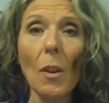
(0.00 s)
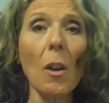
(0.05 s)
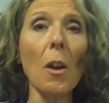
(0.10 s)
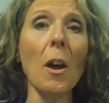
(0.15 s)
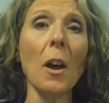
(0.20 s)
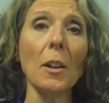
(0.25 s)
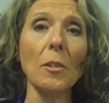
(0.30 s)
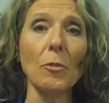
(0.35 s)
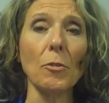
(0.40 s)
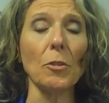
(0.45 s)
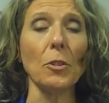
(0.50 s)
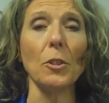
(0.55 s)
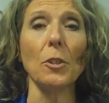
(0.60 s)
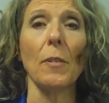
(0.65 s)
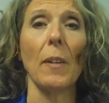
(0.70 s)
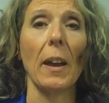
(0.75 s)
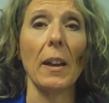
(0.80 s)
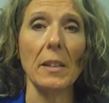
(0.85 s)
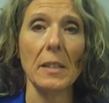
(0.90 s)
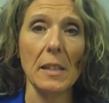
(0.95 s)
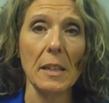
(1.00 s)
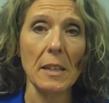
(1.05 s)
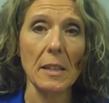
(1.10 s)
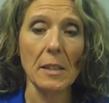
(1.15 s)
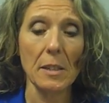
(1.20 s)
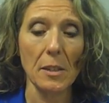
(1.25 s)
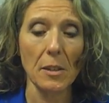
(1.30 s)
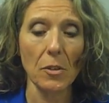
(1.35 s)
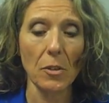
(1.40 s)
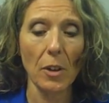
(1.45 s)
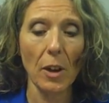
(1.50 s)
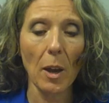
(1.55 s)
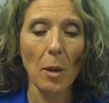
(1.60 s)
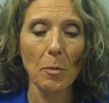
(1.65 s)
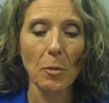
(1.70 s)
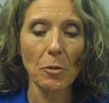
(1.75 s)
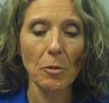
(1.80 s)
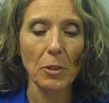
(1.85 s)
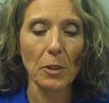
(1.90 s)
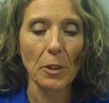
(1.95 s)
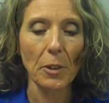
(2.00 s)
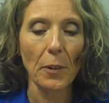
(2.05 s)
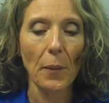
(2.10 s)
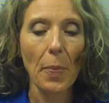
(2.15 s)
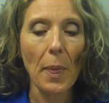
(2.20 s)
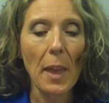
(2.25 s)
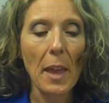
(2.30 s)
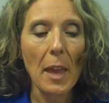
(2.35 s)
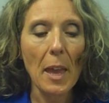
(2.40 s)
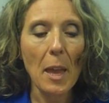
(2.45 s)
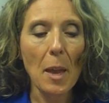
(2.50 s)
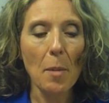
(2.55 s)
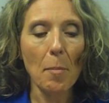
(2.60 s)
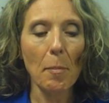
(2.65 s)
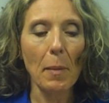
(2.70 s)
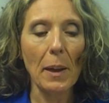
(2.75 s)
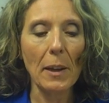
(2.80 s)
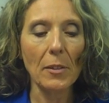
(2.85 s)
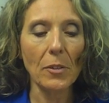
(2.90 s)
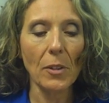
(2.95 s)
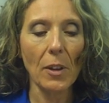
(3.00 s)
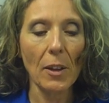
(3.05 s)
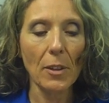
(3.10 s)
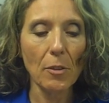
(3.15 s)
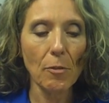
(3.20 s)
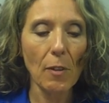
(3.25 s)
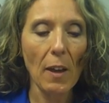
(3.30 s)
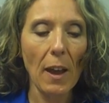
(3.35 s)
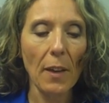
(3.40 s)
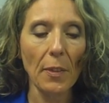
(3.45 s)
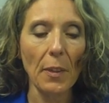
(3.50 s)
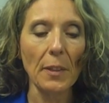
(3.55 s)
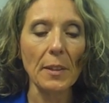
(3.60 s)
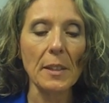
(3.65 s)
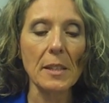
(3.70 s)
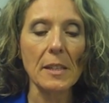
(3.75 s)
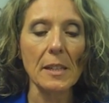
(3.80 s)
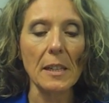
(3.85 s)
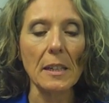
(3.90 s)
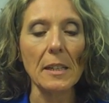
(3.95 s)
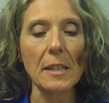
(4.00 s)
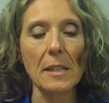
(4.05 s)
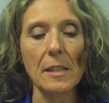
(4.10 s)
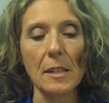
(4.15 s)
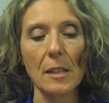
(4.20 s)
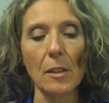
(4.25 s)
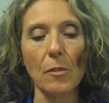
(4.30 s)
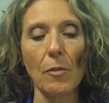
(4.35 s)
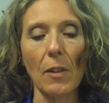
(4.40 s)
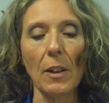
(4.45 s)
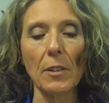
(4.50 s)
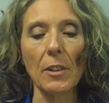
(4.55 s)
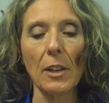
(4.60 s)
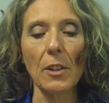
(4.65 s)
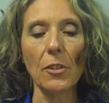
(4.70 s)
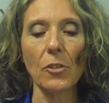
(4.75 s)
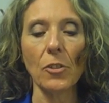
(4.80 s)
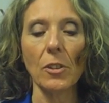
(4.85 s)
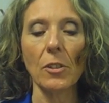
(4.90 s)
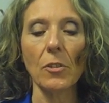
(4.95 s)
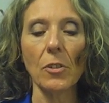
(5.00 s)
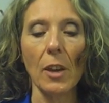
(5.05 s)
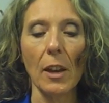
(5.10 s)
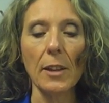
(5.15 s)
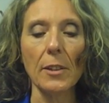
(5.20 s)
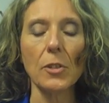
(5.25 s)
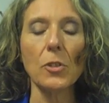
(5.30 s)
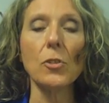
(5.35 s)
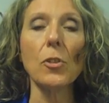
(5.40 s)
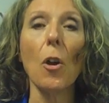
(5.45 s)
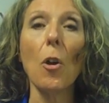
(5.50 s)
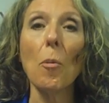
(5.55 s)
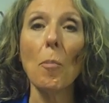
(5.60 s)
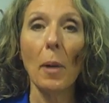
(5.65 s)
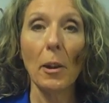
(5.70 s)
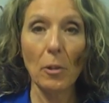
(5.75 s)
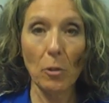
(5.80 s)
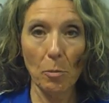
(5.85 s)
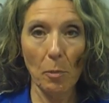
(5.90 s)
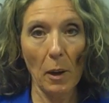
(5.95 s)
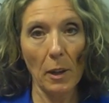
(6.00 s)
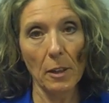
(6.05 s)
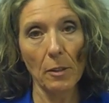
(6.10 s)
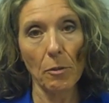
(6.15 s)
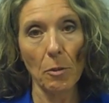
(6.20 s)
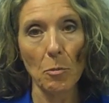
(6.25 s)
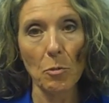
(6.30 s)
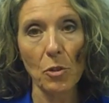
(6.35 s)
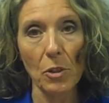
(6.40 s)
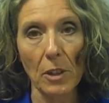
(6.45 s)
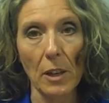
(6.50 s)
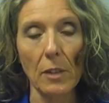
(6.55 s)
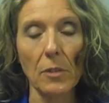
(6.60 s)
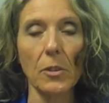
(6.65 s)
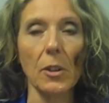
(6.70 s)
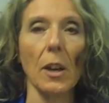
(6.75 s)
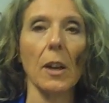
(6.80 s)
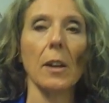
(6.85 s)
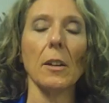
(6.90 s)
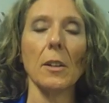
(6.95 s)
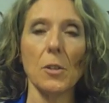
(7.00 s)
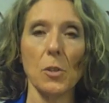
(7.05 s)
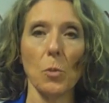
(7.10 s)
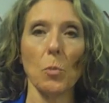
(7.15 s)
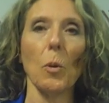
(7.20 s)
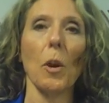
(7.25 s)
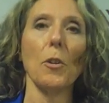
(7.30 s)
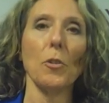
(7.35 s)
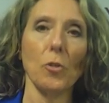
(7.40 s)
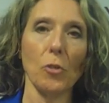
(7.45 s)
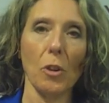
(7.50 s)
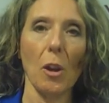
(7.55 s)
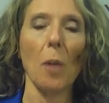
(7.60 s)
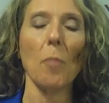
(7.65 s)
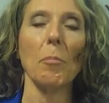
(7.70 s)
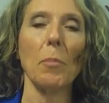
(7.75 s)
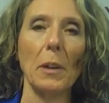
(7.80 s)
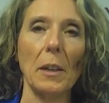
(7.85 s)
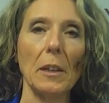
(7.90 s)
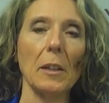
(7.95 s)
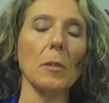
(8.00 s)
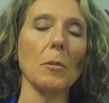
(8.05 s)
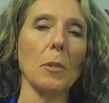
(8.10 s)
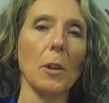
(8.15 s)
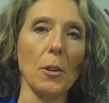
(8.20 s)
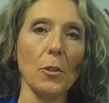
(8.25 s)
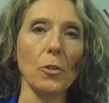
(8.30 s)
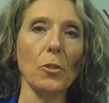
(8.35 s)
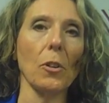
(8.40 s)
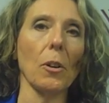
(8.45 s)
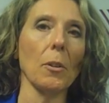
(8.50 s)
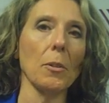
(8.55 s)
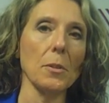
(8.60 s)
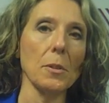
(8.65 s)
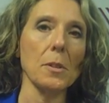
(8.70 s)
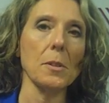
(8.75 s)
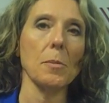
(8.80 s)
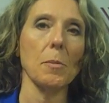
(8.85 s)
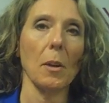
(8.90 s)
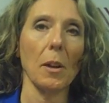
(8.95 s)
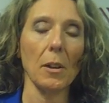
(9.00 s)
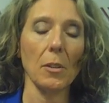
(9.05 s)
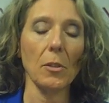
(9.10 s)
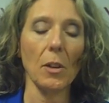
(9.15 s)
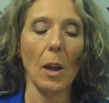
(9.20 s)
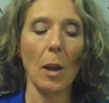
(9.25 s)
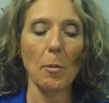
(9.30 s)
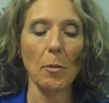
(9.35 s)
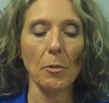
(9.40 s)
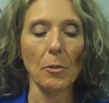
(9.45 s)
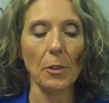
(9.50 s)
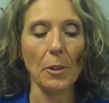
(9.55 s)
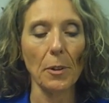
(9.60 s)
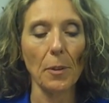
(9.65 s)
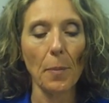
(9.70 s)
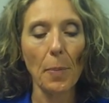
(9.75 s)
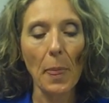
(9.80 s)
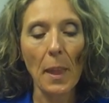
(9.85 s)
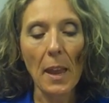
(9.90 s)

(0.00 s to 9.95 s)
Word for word: on flu vaccines and Tamiflu, but uh, the fact that the CDC Foundation takes so much money from Genentech, it's a Roche company and Roche owns uh, Tamiflu,